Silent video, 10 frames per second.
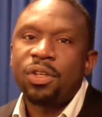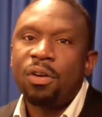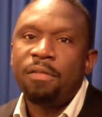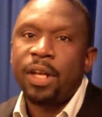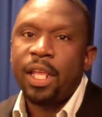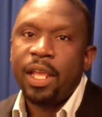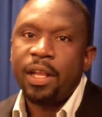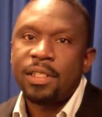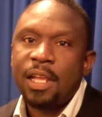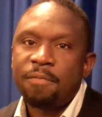over the
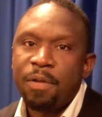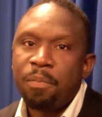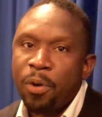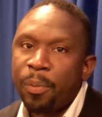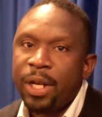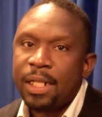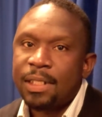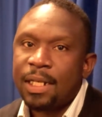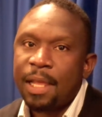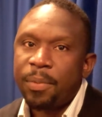years has been prominent
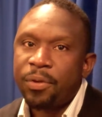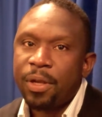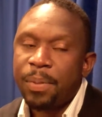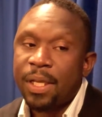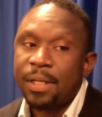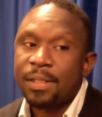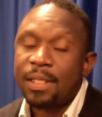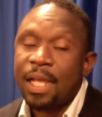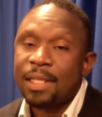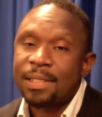in Liberia because
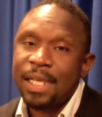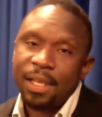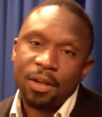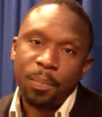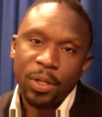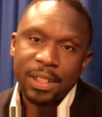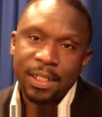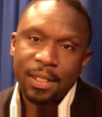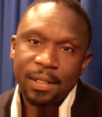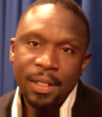it has taken a
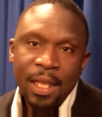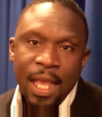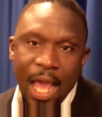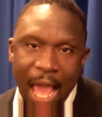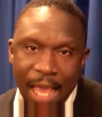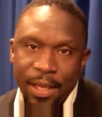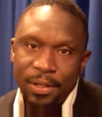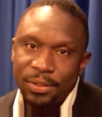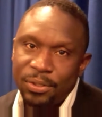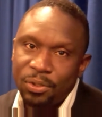political
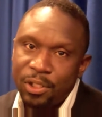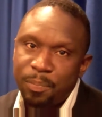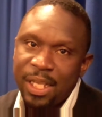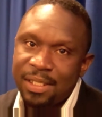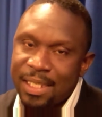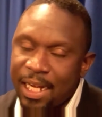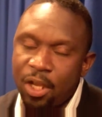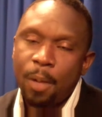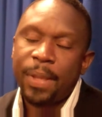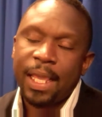angle, so to speak,
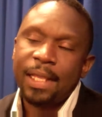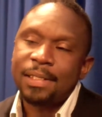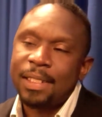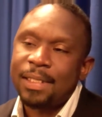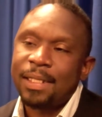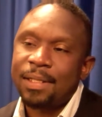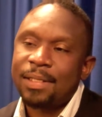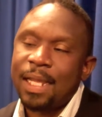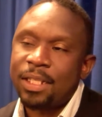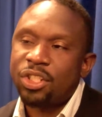standing up against
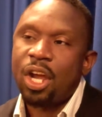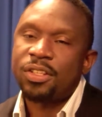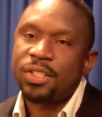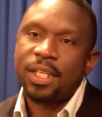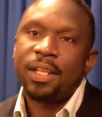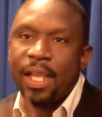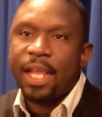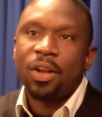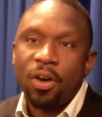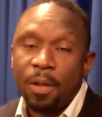dictators like Charles Taylor
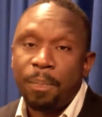and other